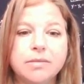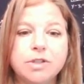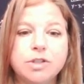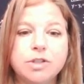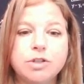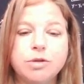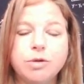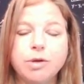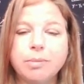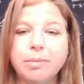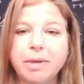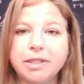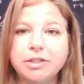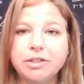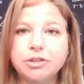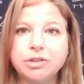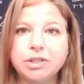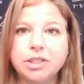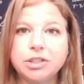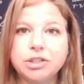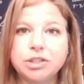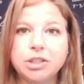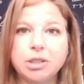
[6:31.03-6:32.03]
doing my
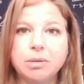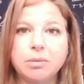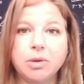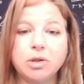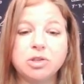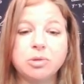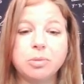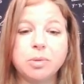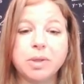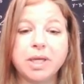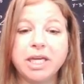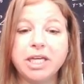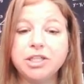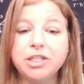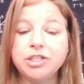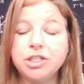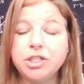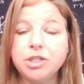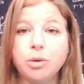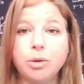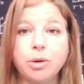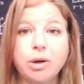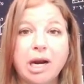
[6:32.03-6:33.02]
traditional
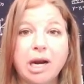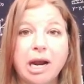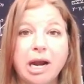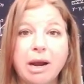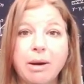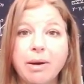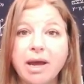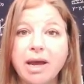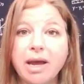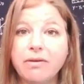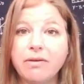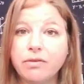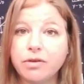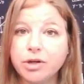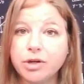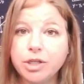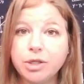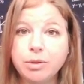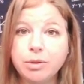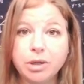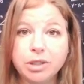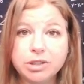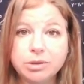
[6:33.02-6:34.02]
multiplication, or however
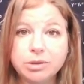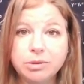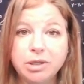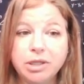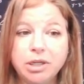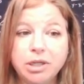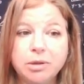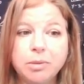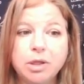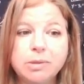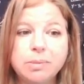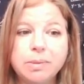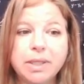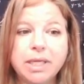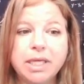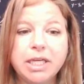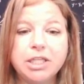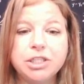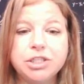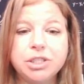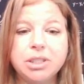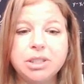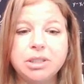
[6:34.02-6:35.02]
you are doing your
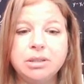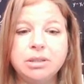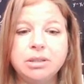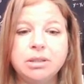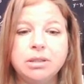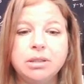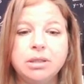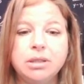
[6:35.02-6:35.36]
multiplication,